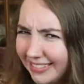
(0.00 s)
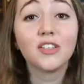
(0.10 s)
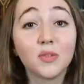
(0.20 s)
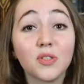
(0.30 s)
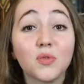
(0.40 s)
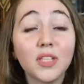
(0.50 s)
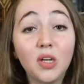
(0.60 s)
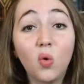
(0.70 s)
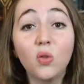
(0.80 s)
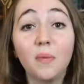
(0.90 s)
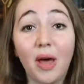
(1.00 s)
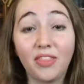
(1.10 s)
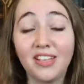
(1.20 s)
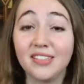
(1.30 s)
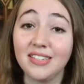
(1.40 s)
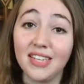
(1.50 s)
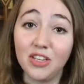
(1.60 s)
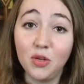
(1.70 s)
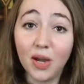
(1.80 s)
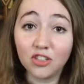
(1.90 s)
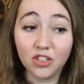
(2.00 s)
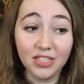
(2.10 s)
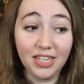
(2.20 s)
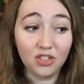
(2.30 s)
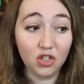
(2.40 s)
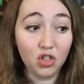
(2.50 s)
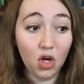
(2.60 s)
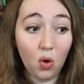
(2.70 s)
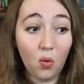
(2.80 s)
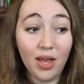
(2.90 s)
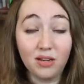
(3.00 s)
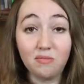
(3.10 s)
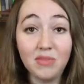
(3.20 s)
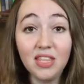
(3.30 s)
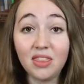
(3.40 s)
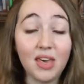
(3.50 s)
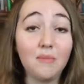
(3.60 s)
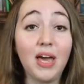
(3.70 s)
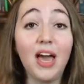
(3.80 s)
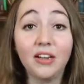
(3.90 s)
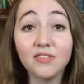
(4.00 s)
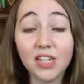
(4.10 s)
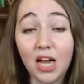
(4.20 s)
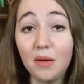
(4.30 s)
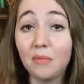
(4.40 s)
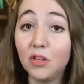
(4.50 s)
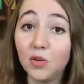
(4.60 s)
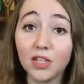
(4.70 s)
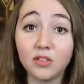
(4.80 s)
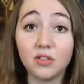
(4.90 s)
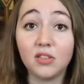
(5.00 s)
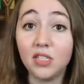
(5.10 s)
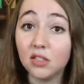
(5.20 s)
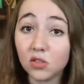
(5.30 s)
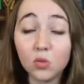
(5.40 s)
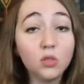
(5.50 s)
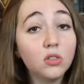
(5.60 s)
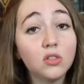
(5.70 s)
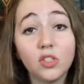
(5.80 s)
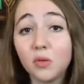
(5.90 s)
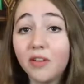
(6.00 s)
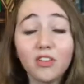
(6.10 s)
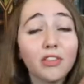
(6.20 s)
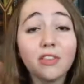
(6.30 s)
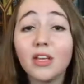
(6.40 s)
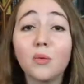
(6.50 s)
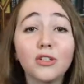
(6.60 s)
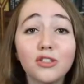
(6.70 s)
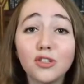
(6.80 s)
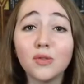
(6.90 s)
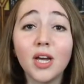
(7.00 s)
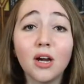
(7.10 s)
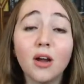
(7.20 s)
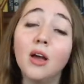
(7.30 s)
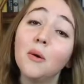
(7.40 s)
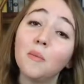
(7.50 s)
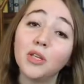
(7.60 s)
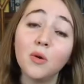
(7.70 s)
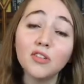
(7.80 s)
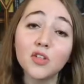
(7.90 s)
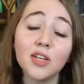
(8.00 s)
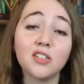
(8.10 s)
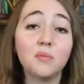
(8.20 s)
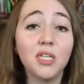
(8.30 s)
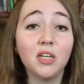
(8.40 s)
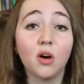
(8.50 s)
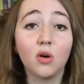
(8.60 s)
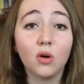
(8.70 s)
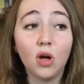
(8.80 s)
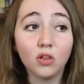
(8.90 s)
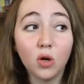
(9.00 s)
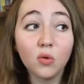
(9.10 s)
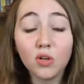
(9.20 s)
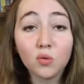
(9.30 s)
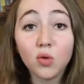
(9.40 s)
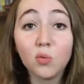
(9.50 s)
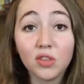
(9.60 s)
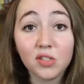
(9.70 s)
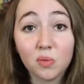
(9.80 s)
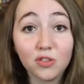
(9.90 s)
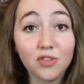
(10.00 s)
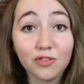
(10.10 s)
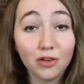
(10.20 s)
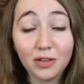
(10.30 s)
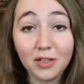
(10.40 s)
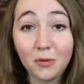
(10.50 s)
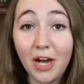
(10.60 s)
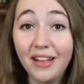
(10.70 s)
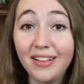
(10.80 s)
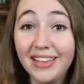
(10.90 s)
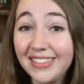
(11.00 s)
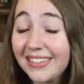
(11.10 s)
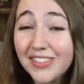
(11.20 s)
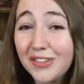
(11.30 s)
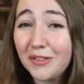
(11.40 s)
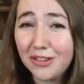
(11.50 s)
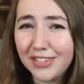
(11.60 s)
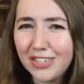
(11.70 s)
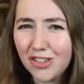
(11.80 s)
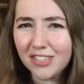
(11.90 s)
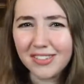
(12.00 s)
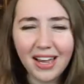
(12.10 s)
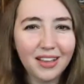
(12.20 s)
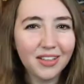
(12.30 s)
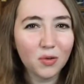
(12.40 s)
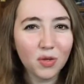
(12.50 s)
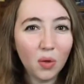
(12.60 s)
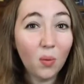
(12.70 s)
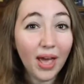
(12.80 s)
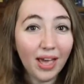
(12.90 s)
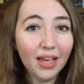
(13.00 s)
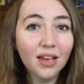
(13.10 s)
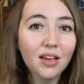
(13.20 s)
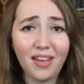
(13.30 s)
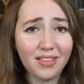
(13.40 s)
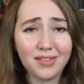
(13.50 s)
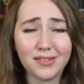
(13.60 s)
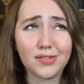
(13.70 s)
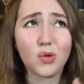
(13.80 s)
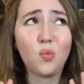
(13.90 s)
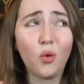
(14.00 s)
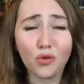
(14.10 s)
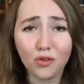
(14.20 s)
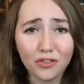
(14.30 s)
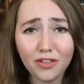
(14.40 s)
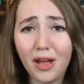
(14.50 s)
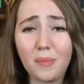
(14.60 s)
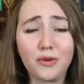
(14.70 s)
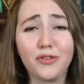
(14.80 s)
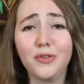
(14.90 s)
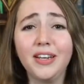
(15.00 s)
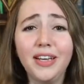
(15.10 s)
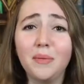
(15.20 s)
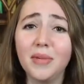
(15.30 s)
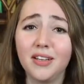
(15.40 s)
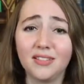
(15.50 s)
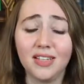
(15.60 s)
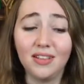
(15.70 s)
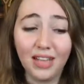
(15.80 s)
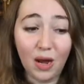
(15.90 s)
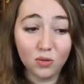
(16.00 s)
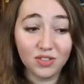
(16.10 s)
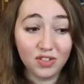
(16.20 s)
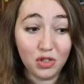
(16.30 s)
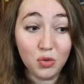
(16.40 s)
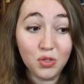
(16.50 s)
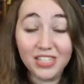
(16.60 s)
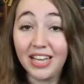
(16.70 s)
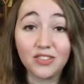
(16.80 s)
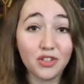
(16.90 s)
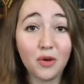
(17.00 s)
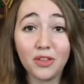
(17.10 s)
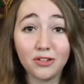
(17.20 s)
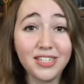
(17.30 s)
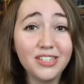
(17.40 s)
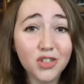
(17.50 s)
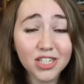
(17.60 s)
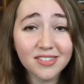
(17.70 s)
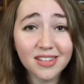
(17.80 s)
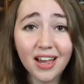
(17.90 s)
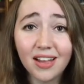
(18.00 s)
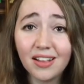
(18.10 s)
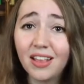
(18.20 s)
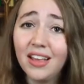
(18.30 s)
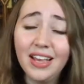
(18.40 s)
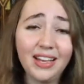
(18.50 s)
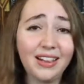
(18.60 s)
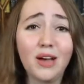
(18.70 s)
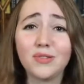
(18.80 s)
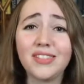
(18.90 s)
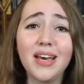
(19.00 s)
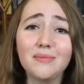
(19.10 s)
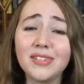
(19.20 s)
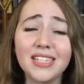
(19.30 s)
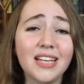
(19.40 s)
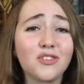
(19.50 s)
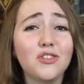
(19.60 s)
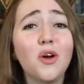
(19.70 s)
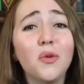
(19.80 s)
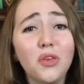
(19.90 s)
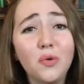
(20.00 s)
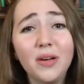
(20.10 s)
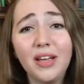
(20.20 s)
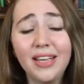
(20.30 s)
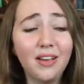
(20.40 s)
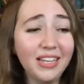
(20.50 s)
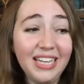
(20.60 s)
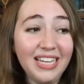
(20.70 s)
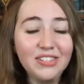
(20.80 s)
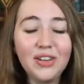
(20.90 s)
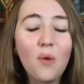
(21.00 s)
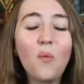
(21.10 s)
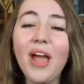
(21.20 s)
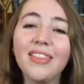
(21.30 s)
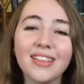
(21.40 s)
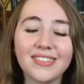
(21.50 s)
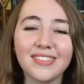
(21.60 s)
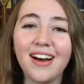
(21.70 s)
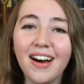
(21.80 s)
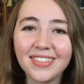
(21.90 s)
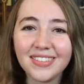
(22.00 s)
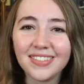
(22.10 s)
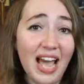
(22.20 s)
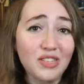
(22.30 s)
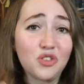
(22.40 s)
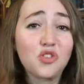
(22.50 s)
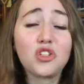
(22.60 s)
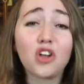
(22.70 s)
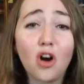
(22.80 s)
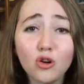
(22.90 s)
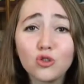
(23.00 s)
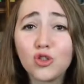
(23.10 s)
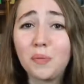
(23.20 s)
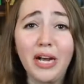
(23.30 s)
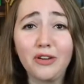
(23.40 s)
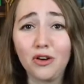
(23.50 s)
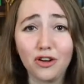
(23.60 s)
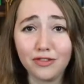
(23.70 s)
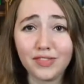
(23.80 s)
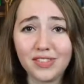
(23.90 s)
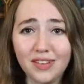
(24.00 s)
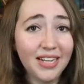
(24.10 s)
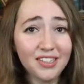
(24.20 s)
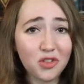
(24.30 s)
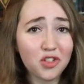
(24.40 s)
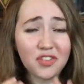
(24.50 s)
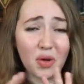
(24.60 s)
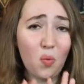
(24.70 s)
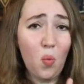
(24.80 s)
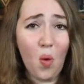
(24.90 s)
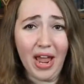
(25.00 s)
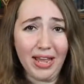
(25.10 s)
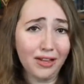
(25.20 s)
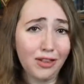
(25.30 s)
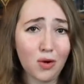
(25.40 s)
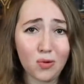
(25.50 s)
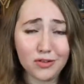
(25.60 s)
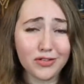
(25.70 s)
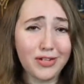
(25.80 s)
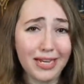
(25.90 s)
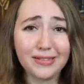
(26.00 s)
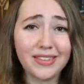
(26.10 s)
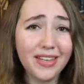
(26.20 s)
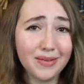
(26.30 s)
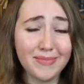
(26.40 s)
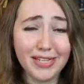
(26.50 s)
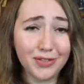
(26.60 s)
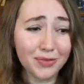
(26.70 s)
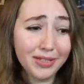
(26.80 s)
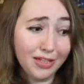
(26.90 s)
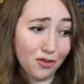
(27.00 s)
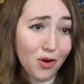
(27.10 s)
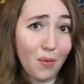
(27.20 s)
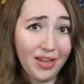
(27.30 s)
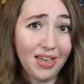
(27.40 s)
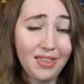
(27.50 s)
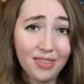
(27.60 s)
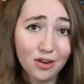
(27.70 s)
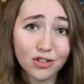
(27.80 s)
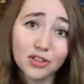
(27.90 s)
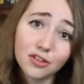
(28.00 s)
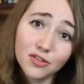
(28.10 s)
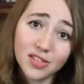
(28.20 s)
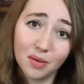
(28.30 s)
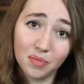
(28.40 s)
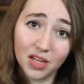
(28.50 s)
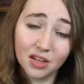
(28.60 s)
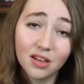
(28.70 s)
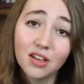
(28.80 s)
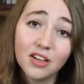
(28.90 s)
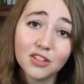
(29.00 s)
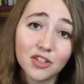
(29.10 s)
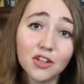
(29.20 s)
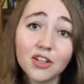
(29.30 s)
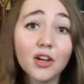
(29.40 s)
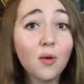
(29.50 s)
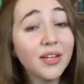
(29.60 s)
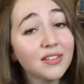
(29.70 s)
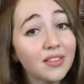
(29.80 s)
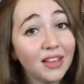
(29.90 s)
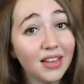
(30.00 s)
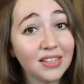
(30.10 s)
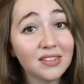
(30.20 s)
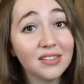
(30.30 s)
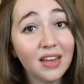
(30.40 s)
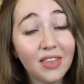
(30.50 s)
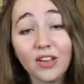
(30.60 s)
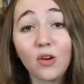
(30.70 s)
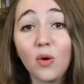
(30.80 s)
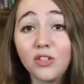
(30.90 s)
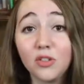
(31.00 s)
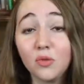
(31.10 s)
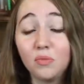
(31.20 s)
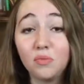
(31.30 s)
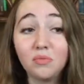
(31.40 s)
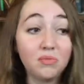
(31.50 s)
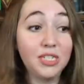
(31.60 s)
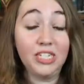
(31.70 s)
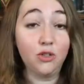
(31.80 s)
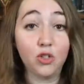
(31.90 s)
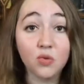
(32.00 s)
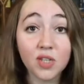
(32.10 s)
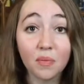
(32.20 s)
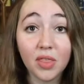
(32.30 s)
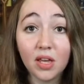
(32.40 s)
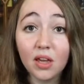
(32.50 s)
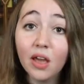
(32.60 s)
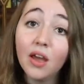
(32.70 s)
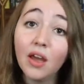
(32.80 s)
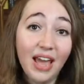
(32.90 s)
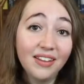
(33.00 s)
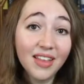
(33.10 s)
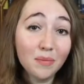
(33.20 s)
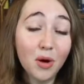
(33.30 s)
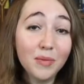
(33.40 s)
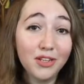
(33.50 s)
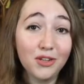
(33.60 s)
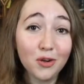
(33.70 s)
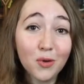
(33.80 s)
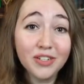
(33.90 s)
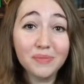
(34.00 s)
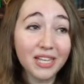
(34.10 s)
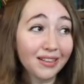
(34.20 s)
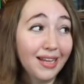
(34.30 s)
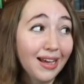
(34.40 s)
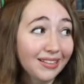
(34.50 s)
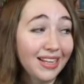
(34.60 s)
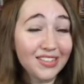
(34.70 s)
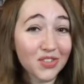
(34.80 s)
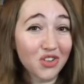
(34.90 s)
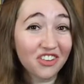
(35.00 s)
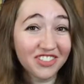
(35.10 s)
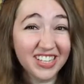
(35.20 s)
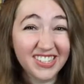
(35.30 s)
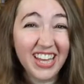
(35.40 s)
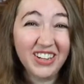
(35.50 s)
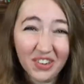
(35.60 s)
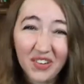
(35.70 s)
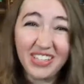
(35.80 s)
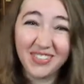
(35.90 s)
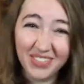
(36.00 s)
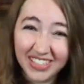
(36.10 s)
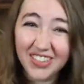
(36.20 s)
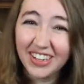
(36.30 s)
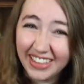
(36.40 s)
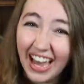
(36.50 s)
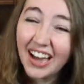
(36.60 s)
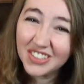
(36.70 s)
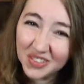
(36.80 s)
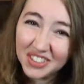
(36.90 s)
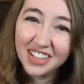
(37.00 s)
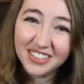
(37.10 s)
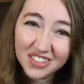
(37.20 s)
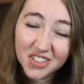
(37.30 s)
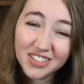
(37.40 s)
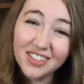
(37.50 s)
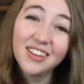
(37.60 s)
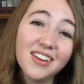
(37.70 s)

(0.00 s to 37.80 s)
So what's really cool about this is that you actually get to go and meet them ahead of time. You get to see the school, do everything that you want to do there, but you also get to be alone in a room with this person for a little while and get to know their teaching style in a real way. I think this is a wonderful opportunity because it allows you to get to know their teaching style. It allows them to get to know you in a way that's not as charged by nerves. And it's just a way lower stakes thing, because really you're going in there to learn something. So you're going to go into that lesson and they're going to teach you something. And in that moment, you're going to be a lot less nervous than you're going to be during the actual audition.